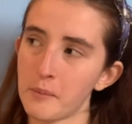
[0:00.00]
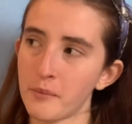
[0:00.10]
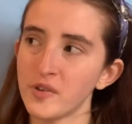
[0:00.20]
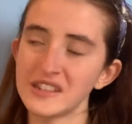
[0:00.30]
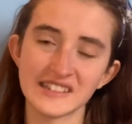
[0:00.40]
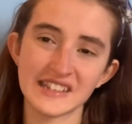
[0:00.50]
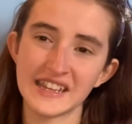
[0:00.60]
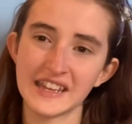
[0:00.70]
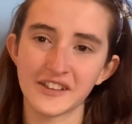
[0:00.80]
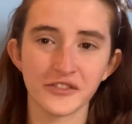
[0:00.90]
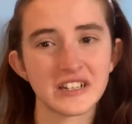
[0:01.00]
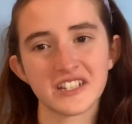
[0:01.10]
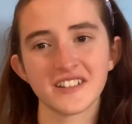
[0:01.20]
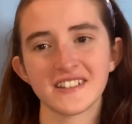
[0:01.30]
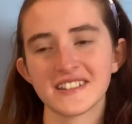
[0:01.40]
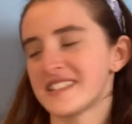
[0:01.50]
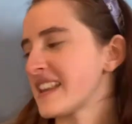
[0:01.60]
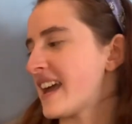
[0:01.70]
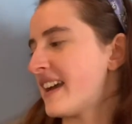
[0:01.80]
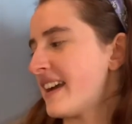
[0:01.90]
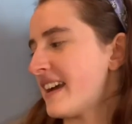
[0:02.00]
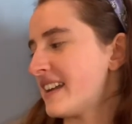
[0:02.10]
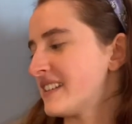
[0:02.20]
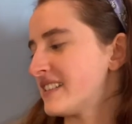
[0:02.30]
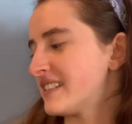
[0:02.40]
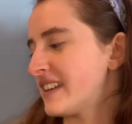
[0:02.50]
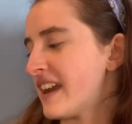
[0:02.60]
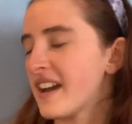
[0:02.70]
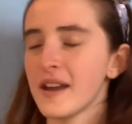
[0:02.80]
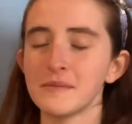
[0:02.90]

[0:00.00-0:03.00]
princely creatures, and yeah,